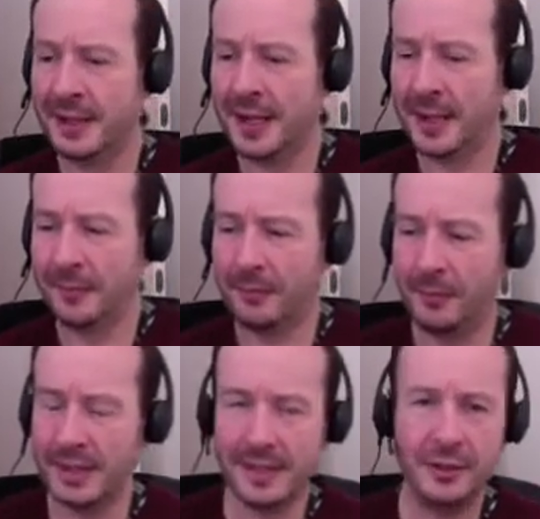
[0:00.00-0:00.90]
But
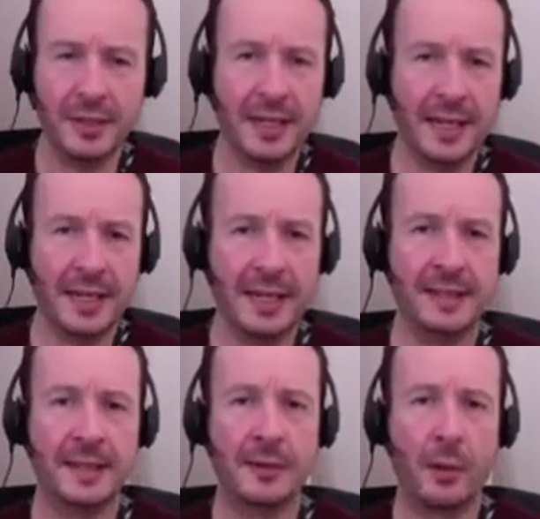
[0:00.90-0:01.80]
essentially, it
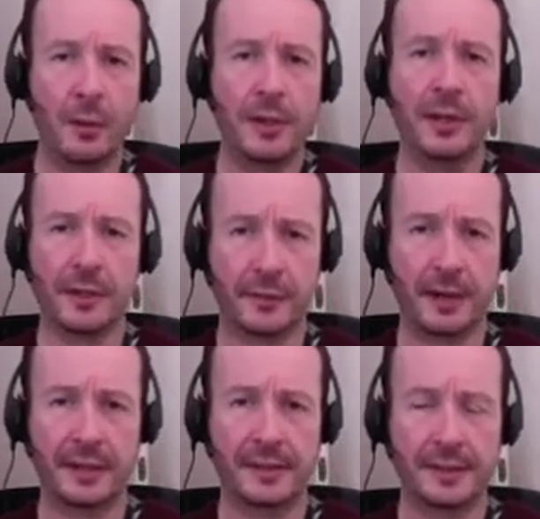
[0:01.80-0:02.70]
is an audio
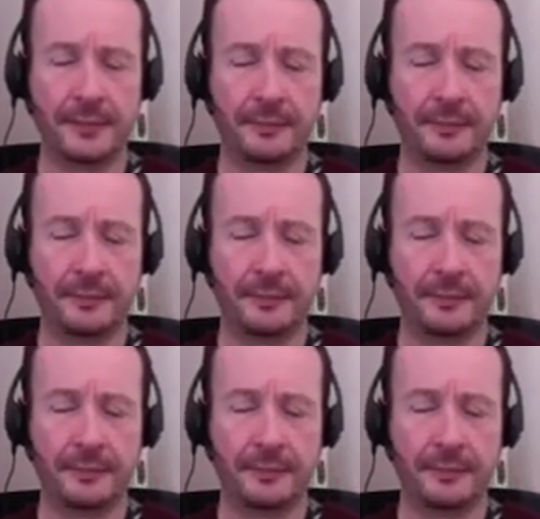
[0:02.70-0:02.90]
device